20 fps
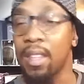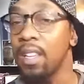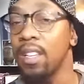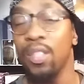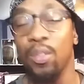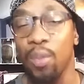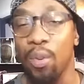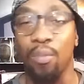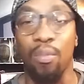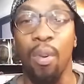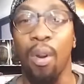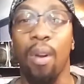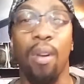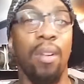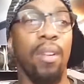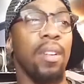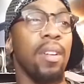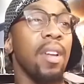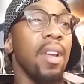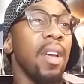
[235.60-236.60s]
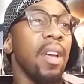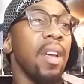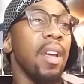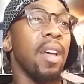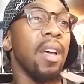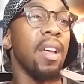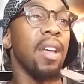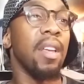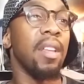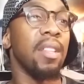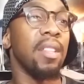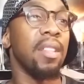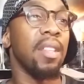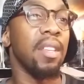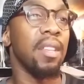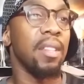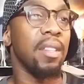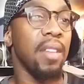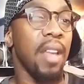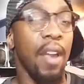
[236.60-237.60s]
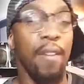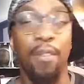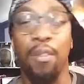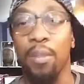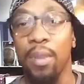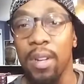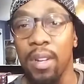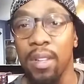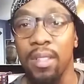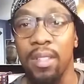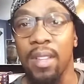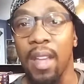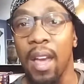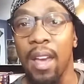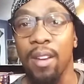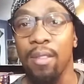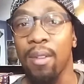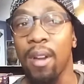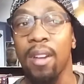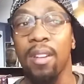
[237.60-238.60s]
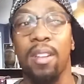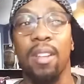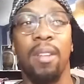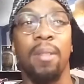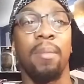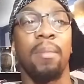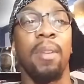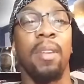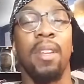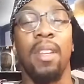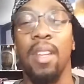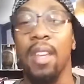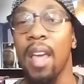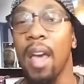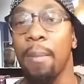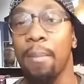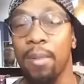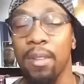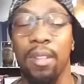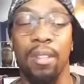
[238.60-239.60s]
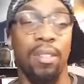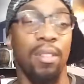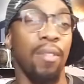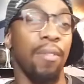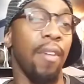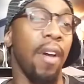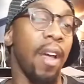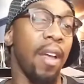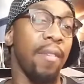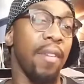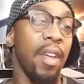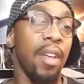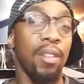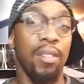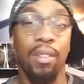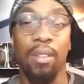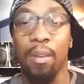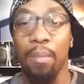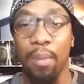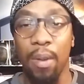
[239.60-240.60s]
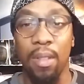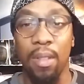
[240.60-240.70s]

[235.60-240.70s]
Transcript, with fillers: things went wrong, and then everyone else died around him, and he happened to survive. So the